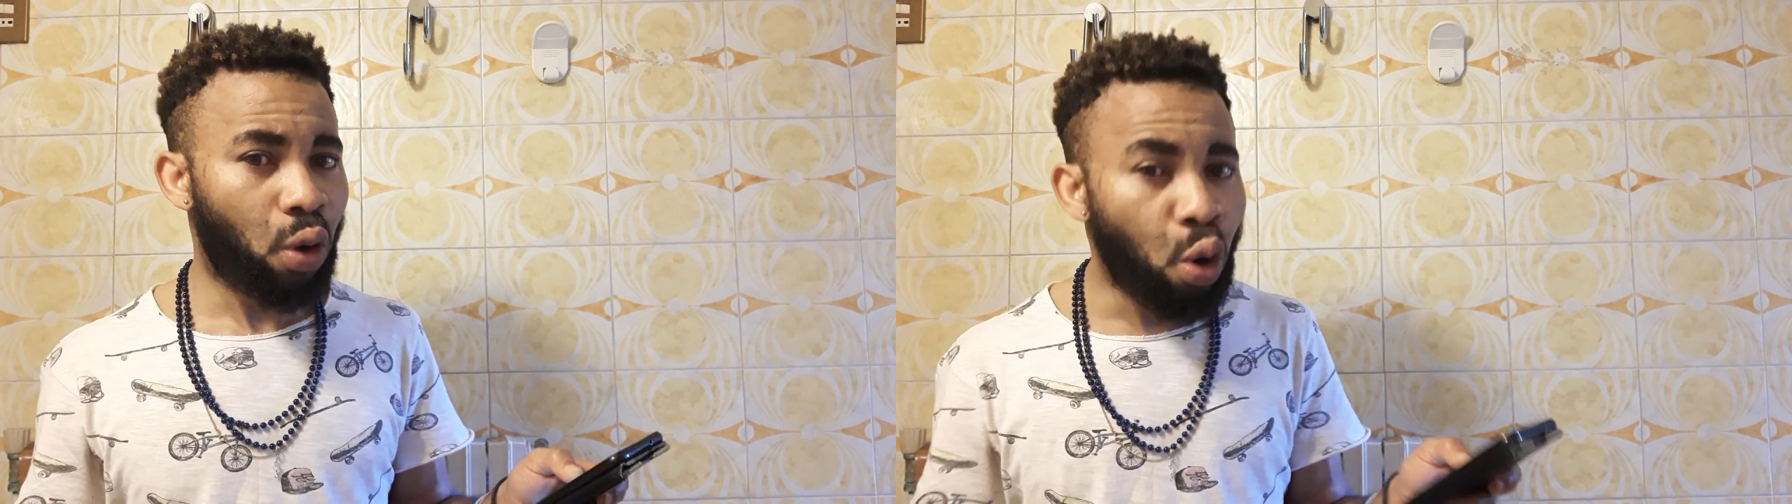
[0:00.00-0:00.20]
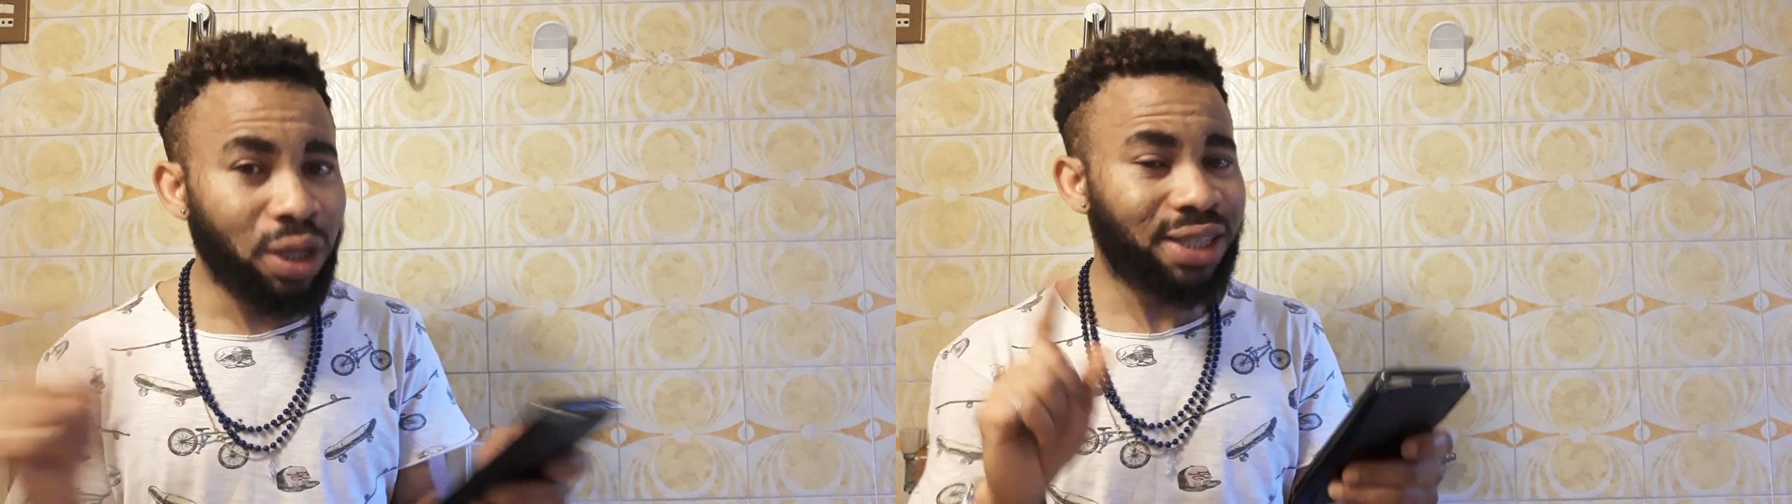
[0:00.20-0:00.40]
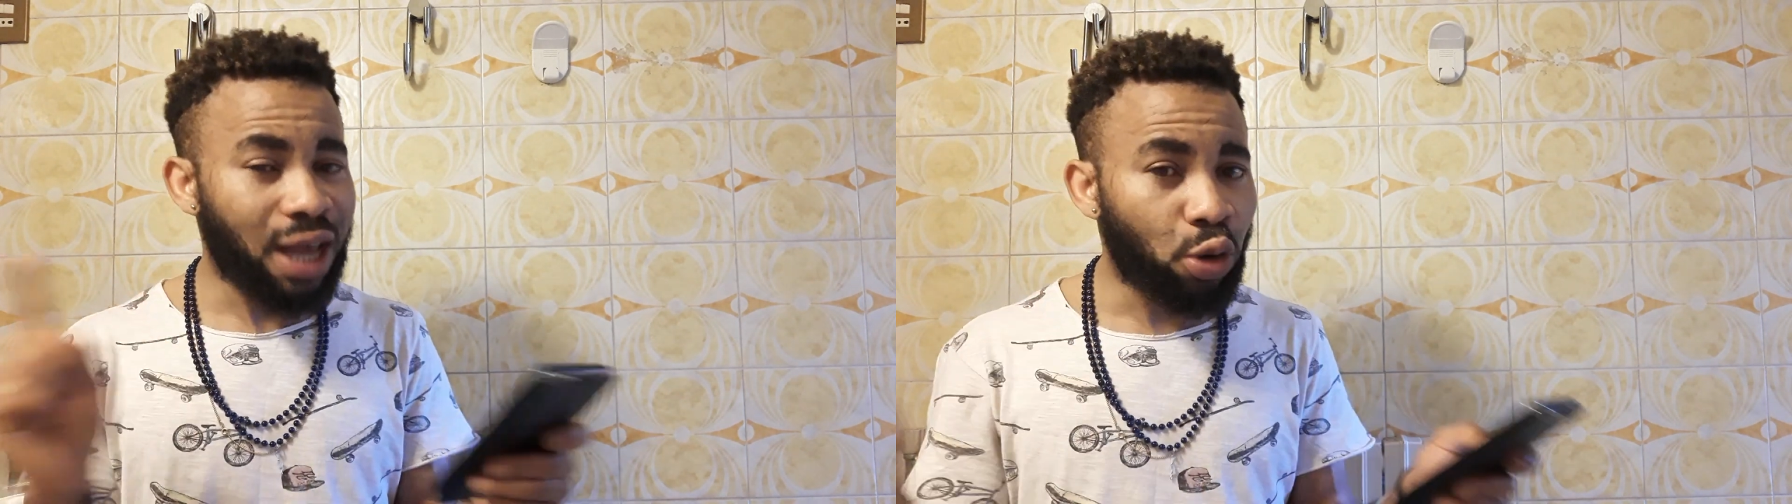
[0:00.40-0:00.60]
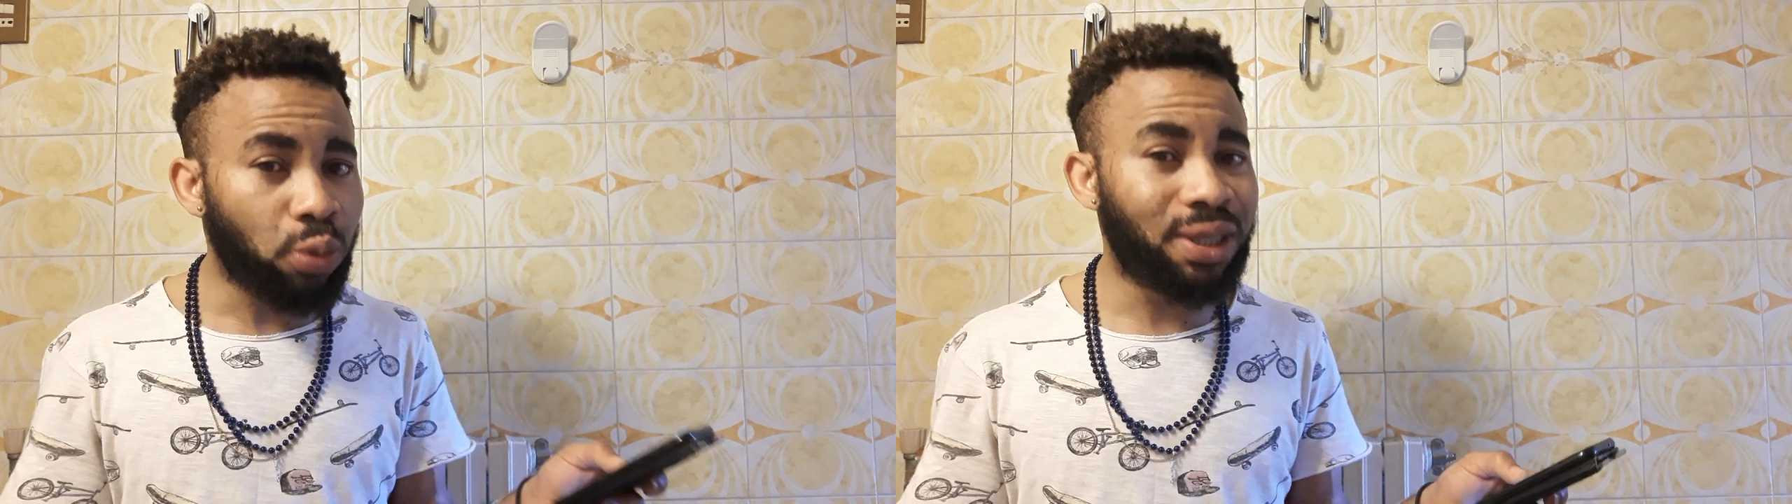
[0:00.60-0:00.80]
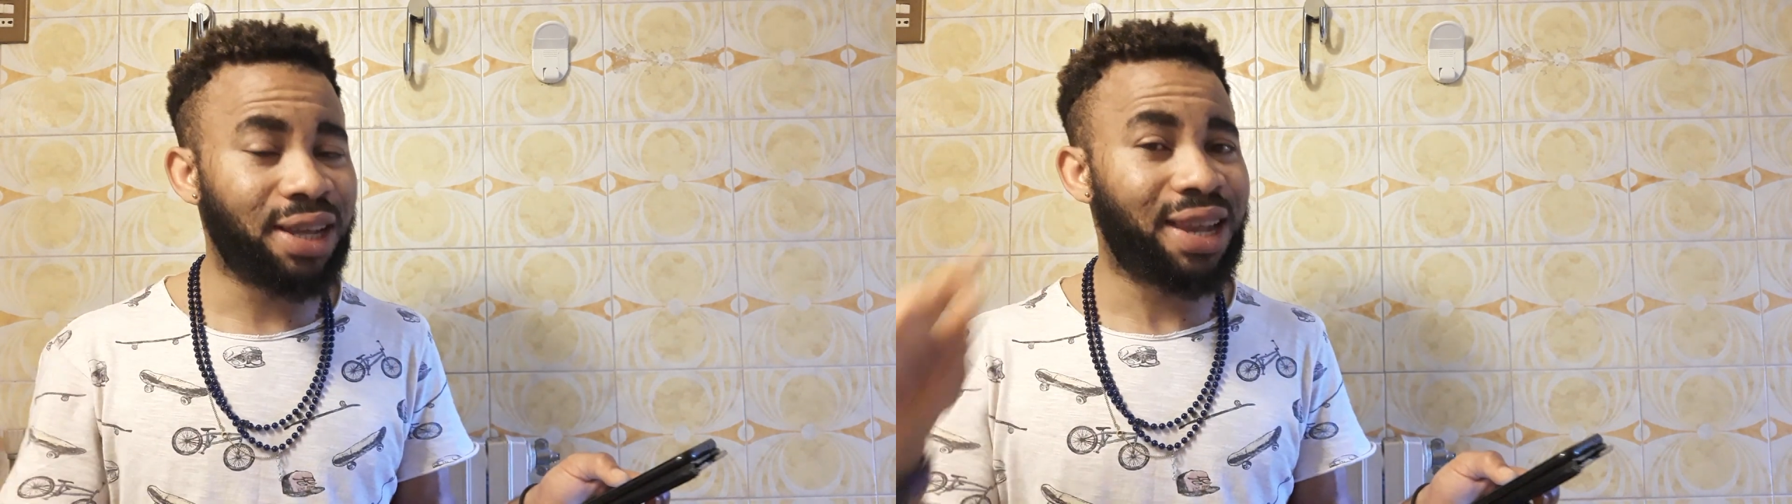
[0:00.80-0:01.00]

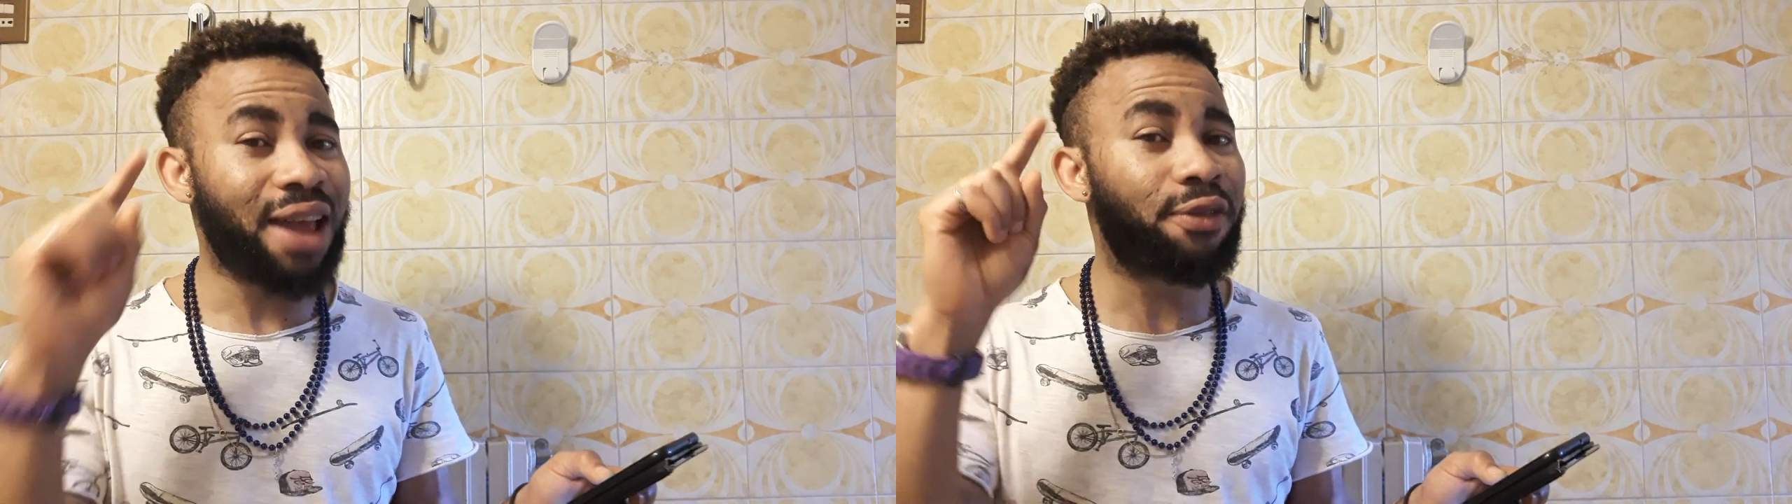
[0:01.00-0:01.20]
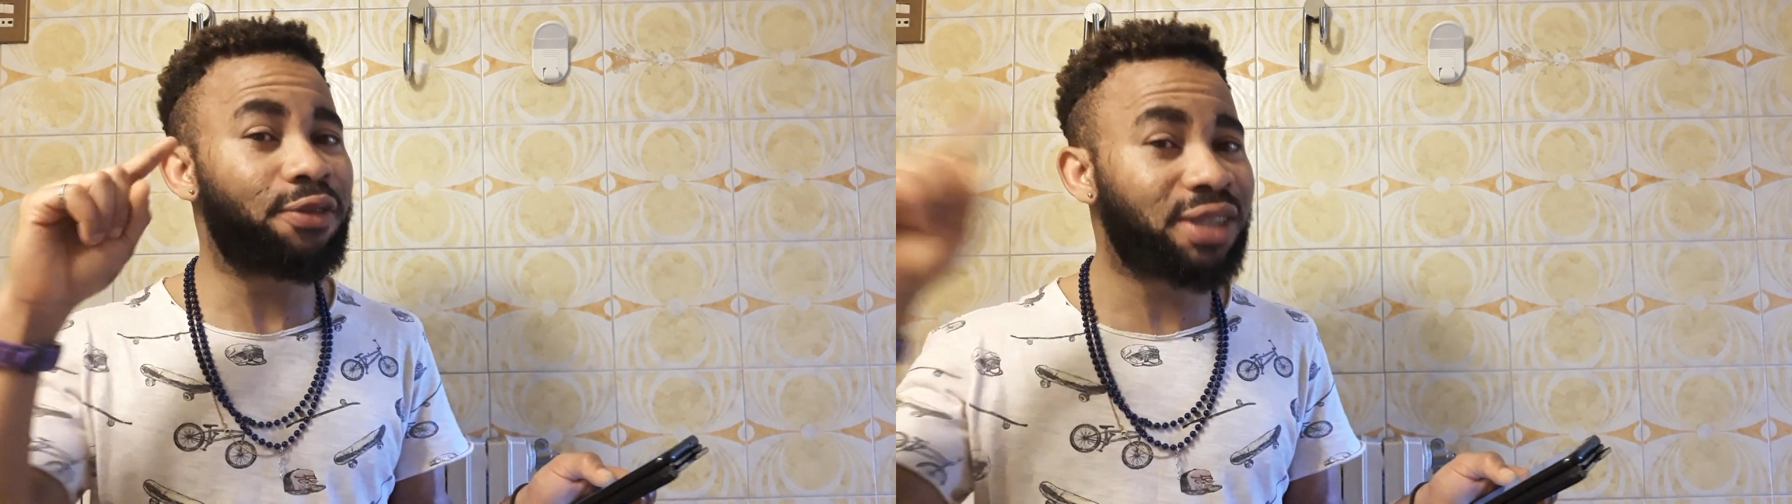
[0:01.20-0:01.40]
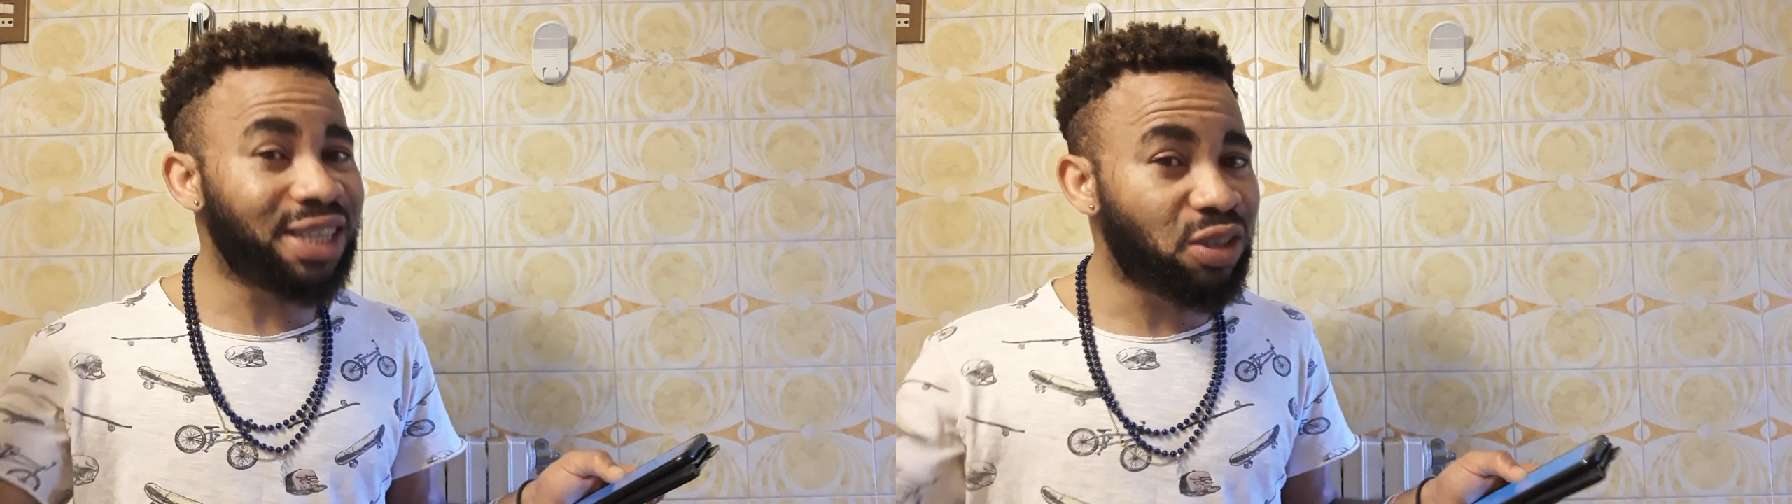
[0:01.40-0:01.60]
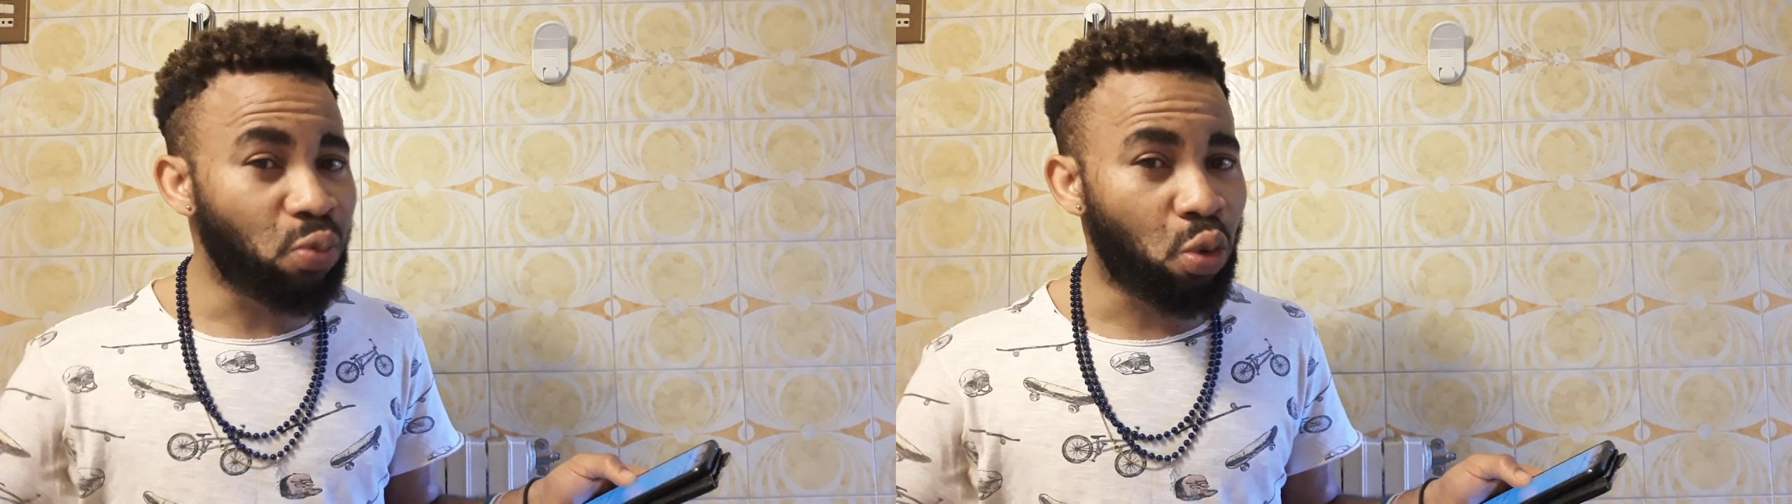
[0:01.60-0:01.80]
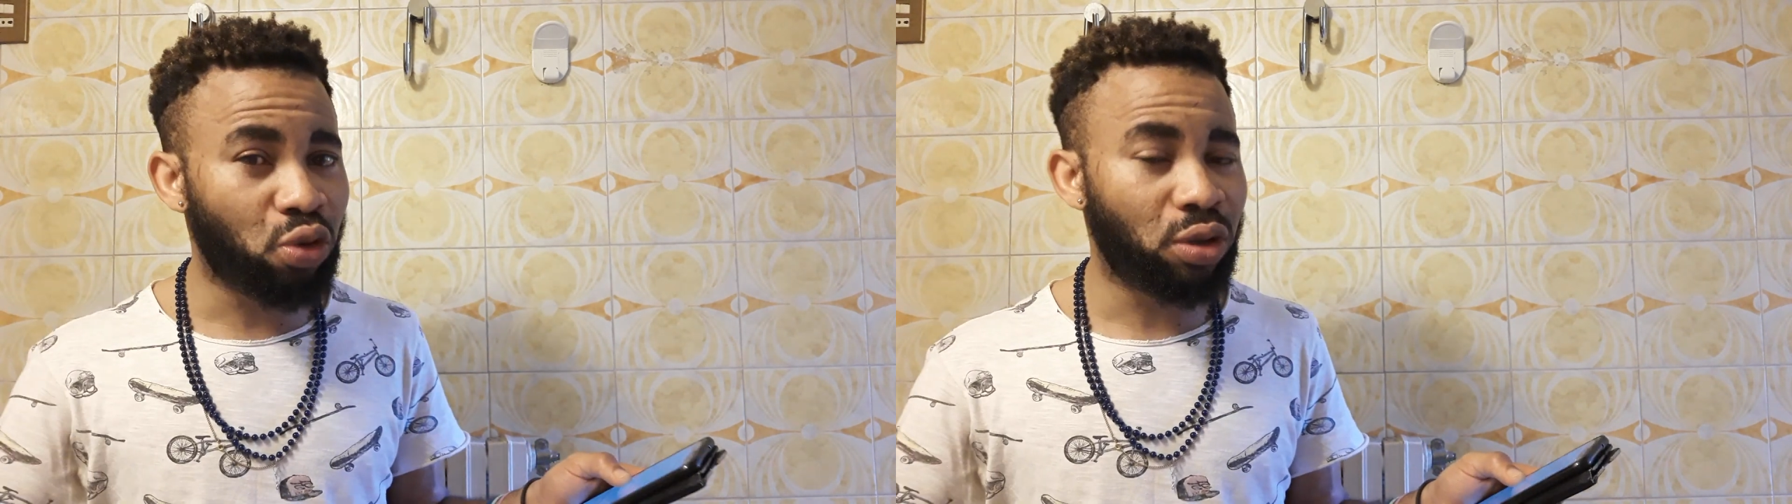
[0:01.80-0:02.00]
uninterrupted like 6
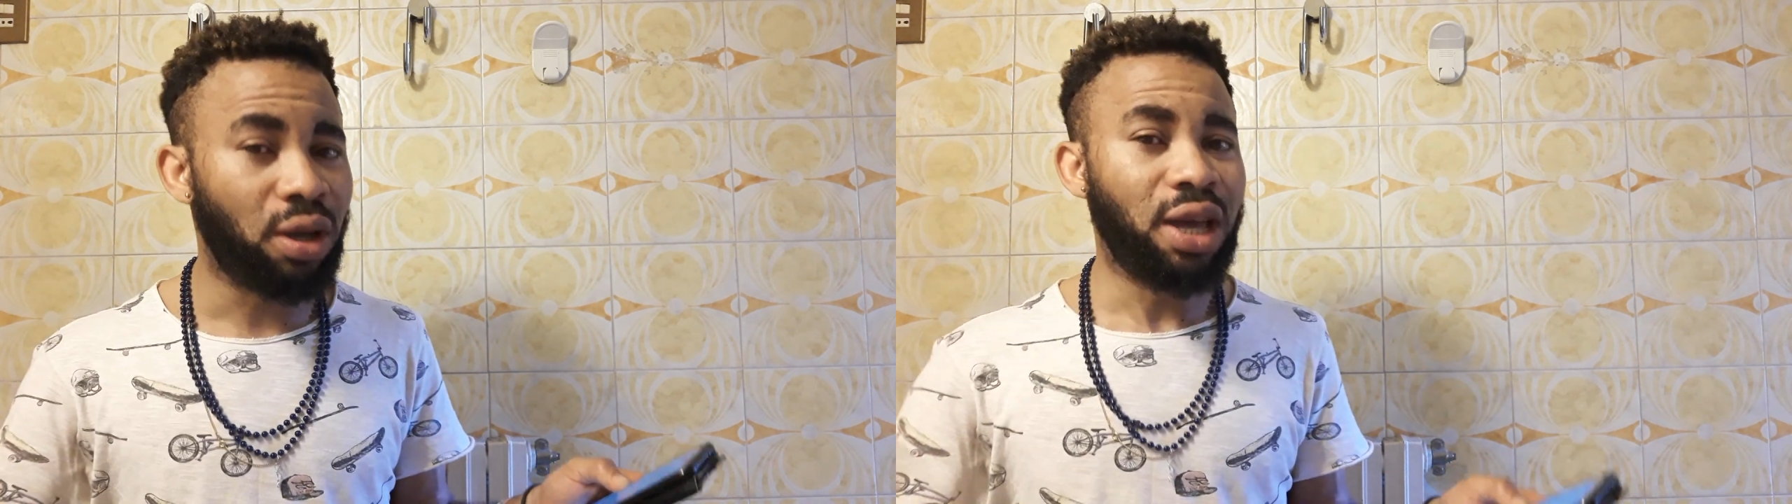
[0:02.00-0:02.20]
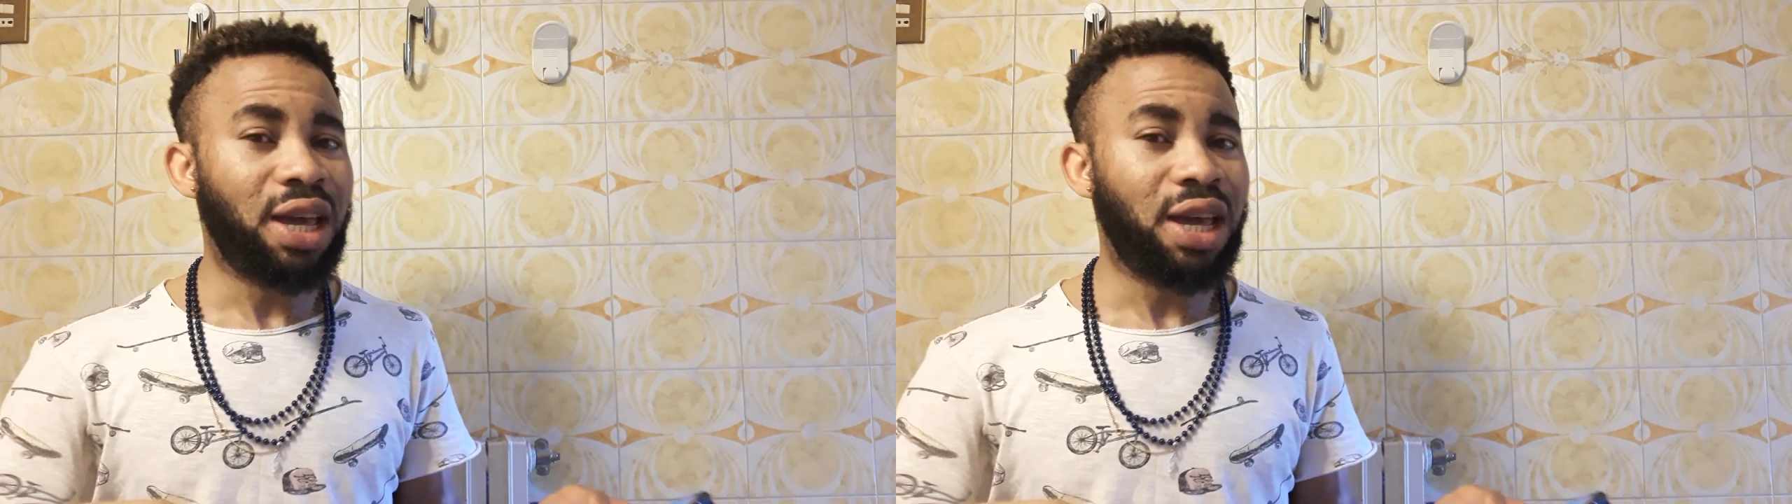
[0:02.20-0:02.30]
months.